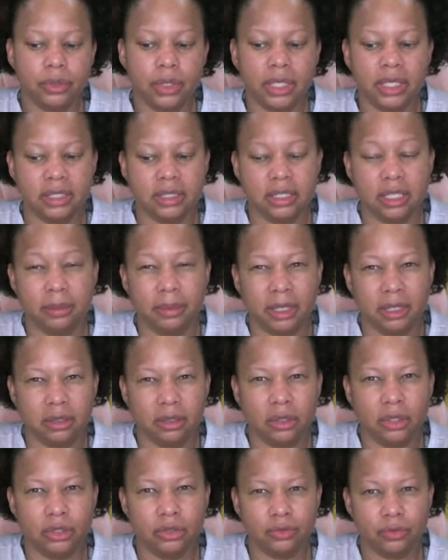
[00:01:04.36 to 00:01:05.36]
exhibit
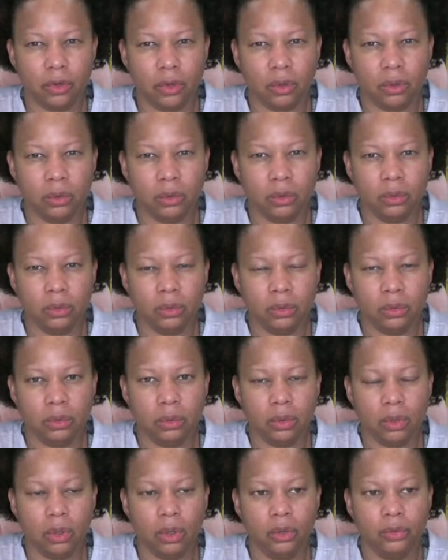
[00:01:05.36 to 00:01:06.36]
control
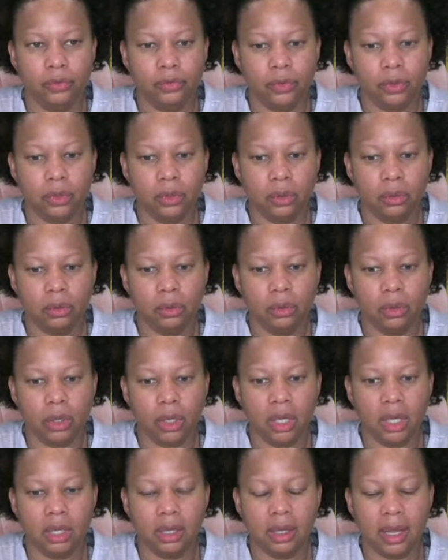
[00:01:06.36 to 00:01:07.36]
over
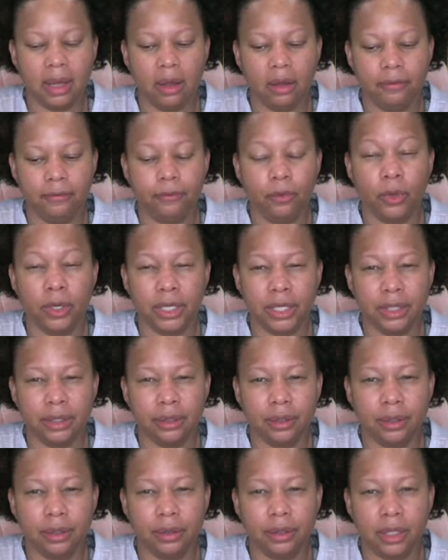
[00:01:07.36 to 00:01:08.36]
affording
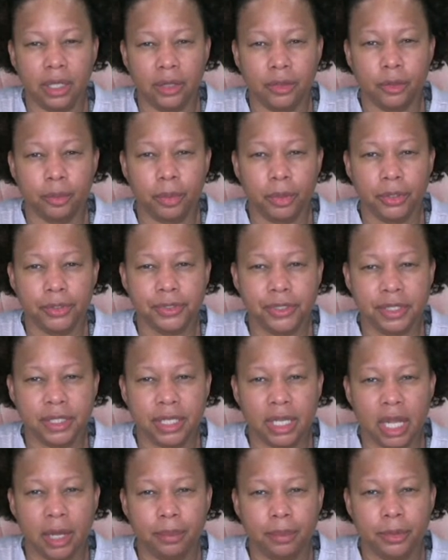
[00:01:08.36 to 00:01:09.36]
the other person the
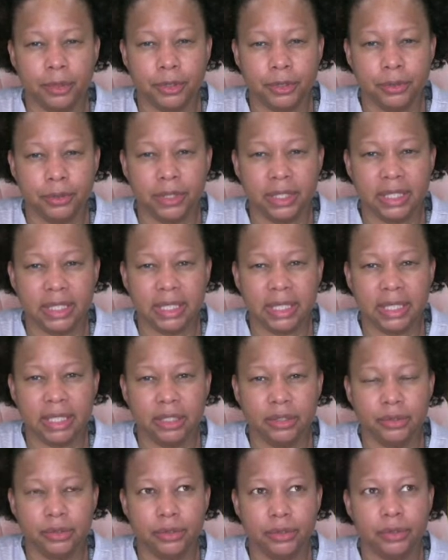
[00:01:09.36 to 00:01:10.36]
opportunity
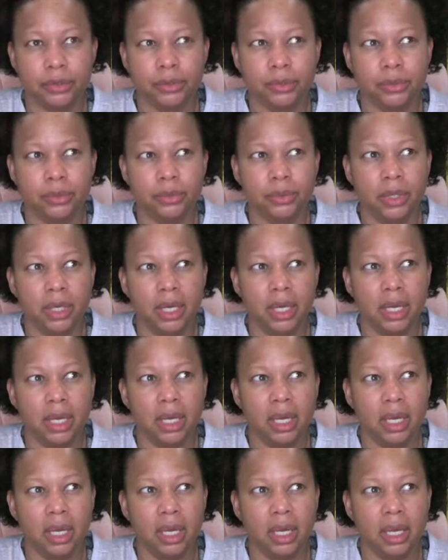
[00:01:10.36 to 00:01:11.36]
to
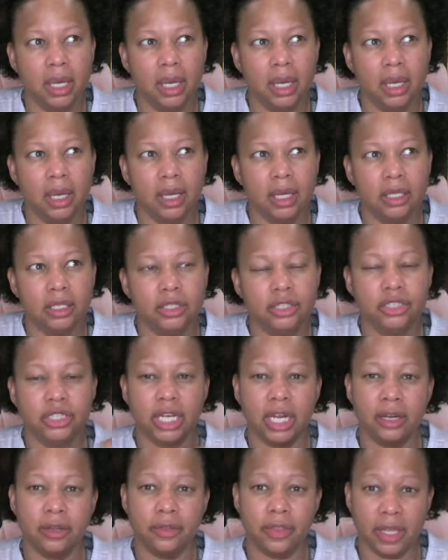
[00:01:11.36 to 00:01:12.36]

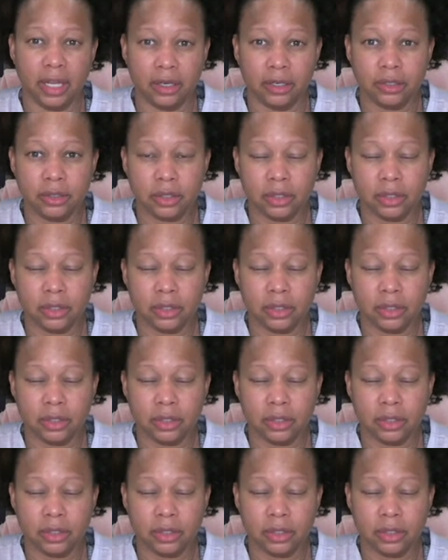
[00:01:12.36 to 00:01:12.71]
share their